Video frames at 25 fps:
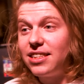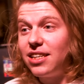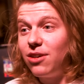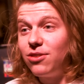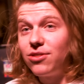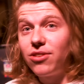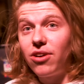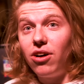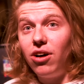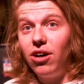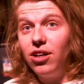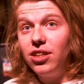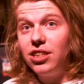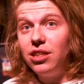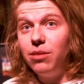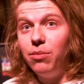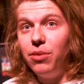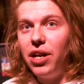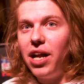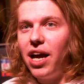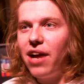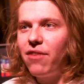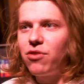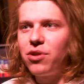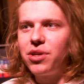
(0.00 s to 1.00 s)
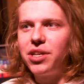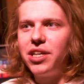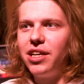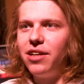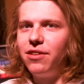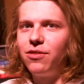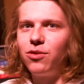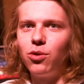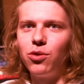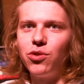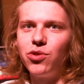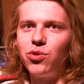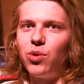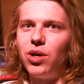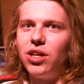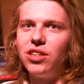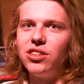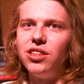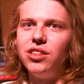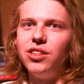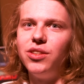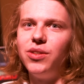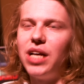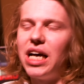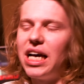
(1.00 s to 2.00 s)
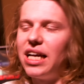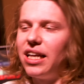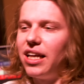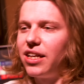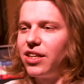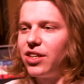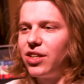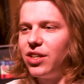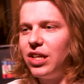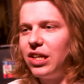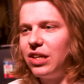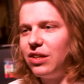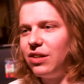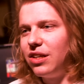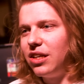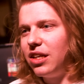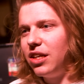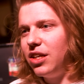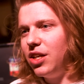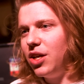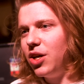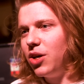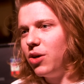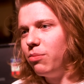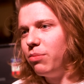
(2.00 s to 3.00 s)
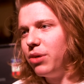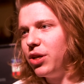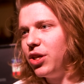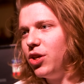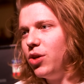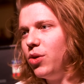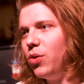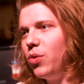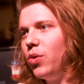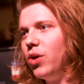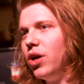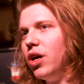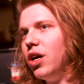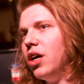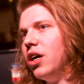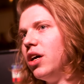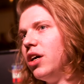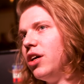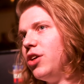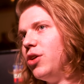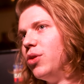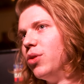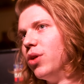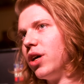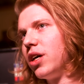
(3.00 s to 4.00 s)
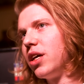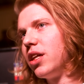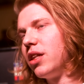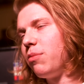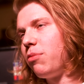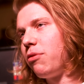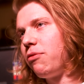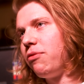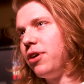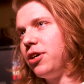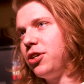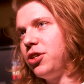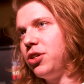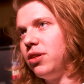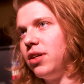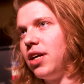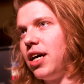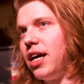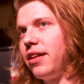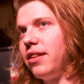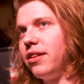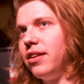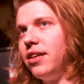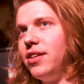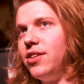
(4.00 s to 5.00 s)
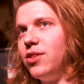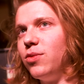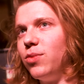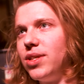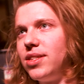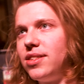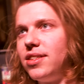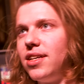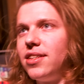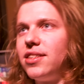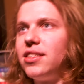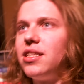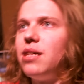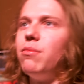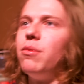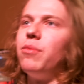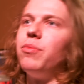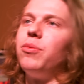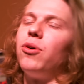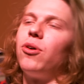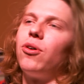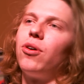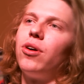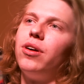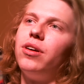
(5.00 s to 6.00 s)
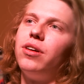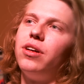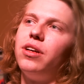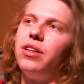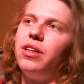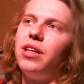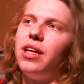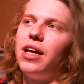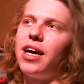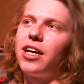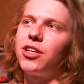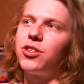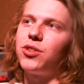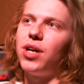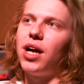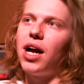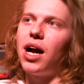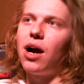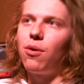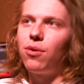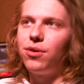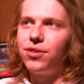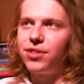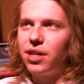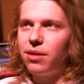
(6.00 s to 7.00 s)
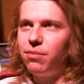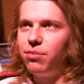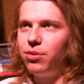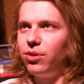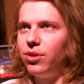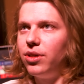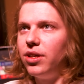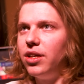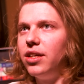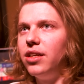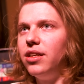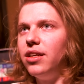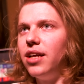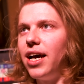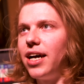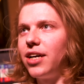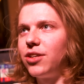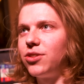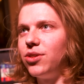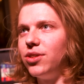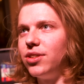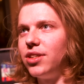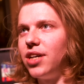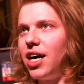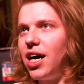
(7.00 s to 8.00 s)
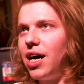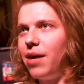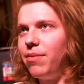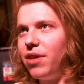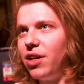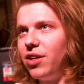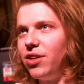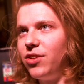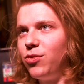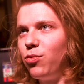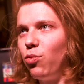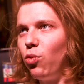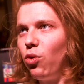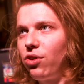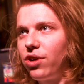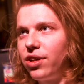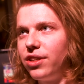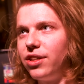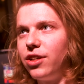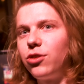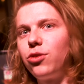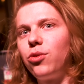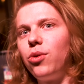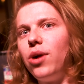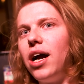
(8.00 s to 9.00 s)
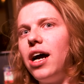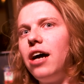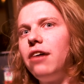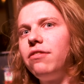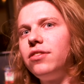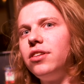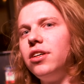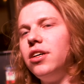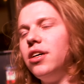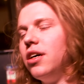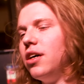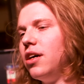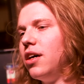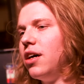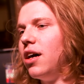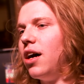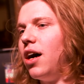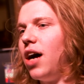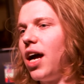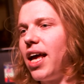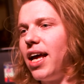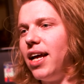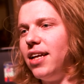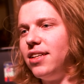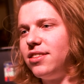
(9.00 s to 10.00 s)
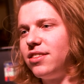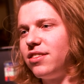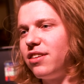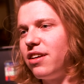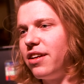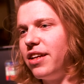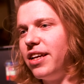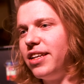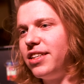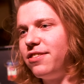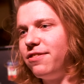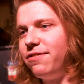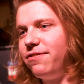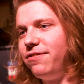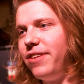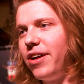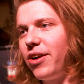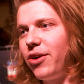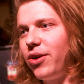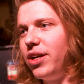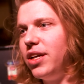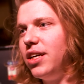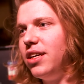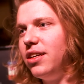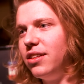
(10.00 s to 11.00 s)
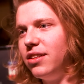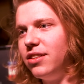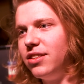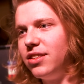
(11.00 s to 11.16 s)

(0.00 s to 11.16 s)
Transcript: sounds awesome, and every kid of course wants to do that, like, but you look at the professional athletes and what sets them apart, the extra hours they put in, the extra time they work on their craft. It's very